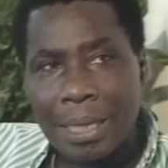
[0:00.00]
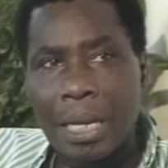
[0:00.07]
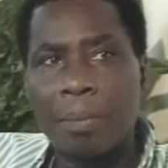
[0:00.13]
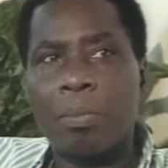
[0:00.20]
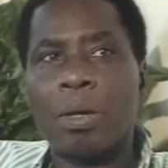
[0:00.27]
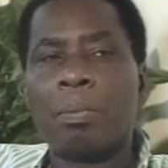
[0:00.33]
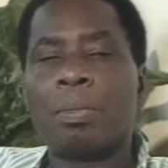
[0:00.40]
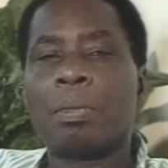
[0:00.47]

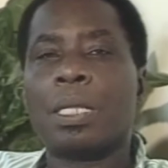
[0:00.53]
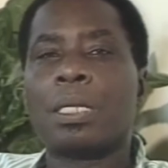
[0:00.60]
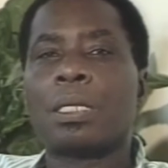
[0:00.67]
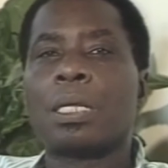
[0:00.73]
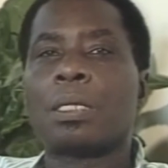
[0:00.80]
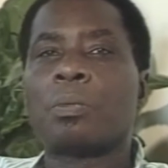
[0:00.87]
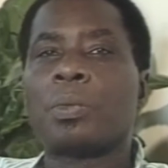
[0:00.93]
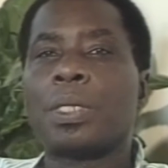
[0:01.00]
album
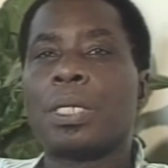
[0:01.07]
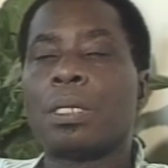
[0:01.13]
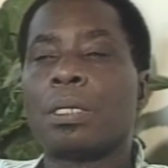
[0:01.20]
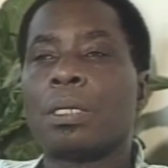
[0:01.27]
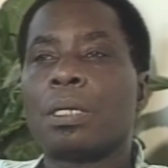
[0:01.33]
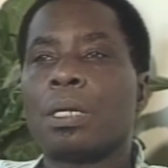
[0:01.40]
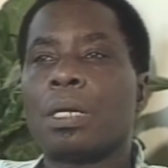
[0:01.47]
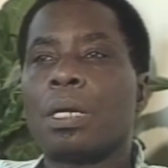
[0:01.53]
that we did,
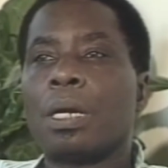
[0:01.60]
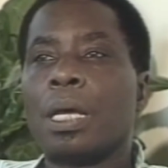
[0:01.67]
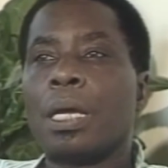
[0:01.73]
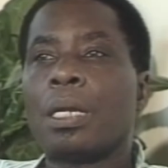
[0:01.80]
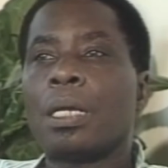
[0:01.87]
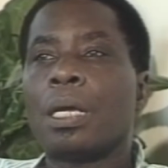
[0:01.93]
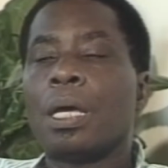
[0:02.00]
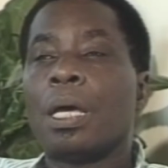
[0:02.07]

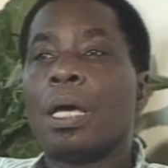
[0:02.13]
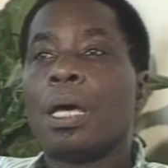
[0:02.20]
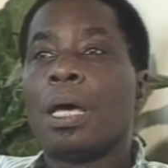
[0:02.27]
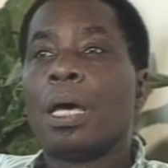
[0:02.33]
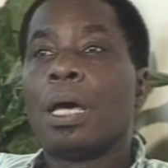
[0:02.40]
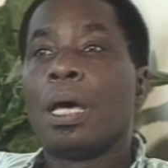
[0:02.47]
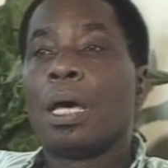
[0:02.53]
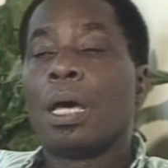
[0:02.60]
right?
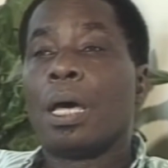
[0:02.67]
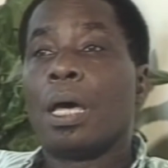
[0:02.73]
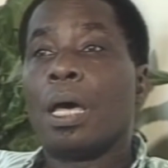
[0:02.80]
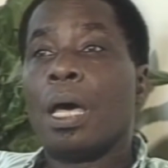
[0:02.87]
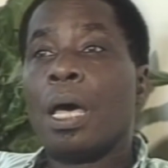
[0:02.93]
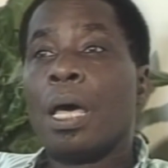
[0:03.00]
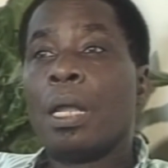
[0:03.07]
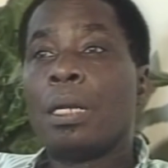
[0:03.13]

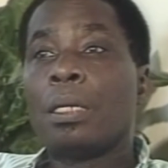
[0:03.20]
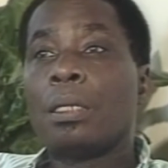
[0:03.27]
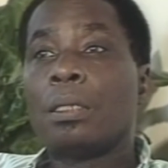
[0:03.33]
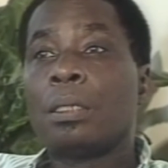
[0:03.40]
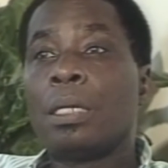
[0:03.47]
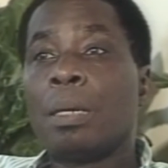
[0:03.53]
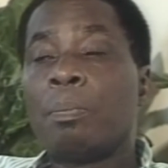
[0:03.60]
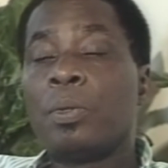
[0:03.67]

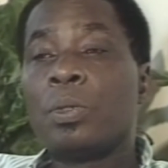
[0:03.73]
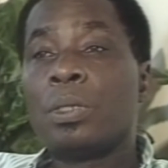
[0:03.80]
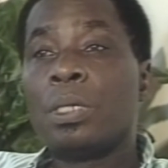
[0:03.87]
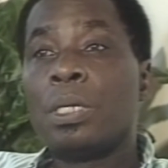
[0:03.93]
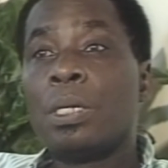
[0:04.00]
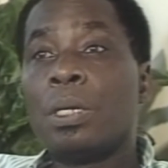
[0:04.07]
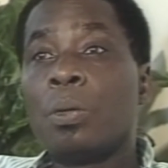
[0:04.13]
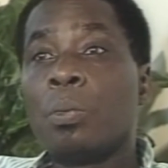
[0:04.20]
And
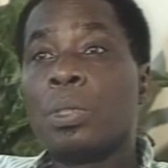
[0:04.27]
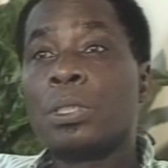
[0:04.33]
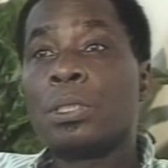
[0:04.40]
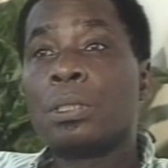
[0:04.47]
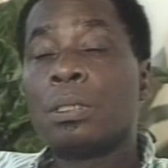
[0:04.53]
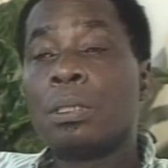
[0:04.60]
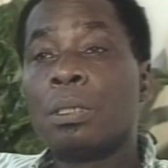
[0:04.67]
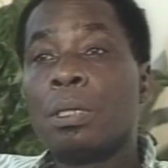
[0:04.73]
Deputy
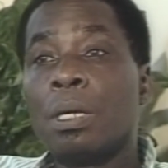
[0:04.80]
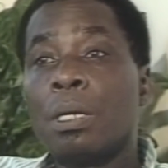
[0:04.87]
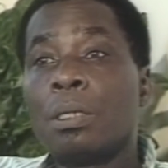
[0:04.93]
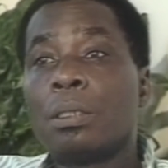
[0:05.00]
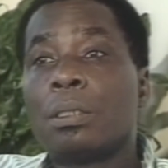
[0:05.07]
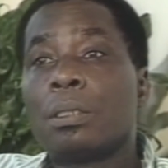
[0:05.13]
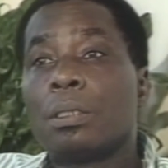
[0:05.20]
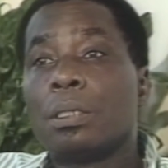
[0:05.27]
was not
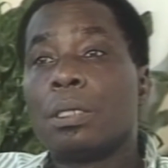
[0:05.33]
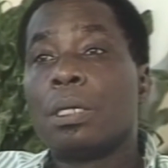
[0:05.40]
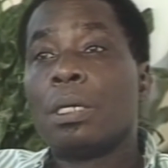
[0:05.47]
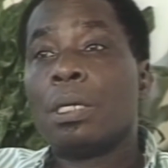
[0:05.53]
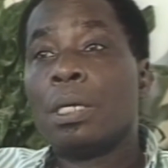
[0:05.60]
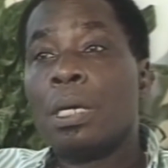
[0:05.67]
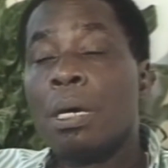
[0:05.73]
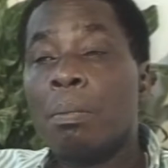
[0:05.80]

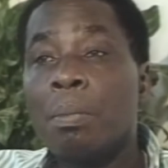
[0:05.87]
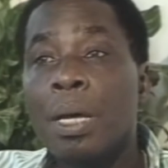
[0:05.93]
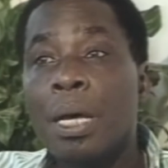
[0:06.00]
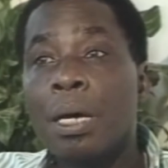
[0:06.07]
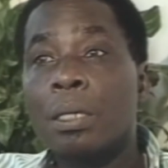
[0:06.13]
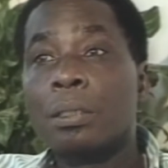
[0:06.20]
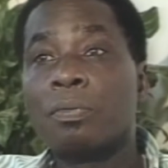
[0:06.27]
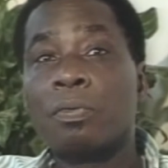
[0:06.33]

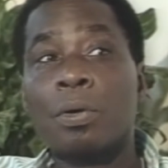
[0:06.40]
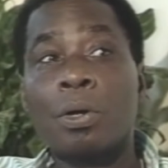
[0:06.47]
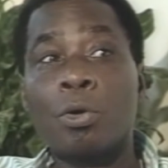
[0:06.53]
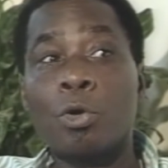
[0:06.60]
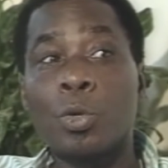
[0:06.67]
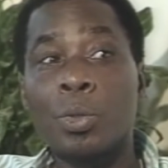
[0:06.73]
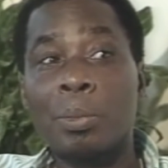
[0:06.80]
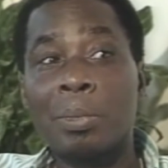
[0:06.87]
earmarked for a
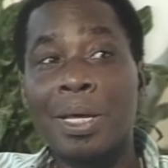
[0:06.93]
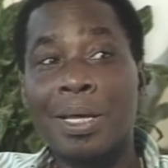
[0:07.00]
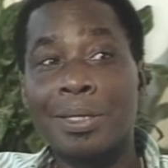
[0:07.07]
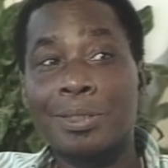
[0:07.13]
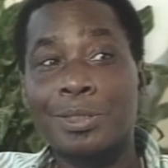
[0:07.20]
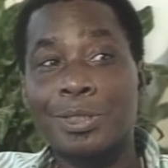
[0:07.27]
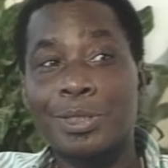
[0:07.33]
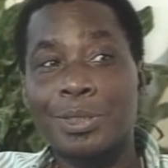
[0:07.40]
road
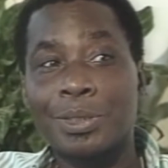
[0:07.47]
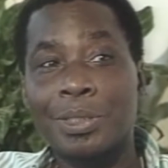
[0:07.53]
match.